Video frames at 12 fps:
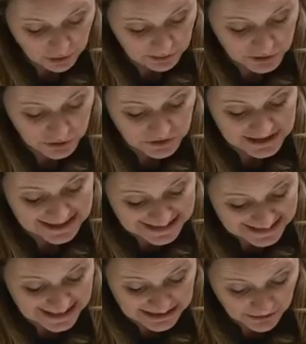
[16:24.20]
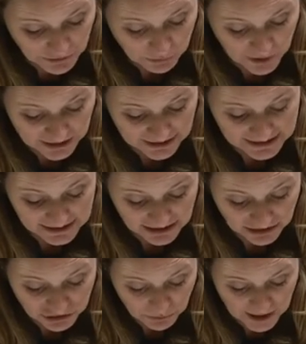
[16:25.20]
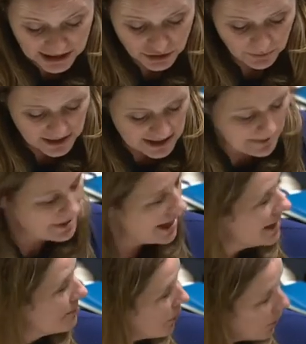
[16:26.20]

opportunity to set out the work that is underway to eliminate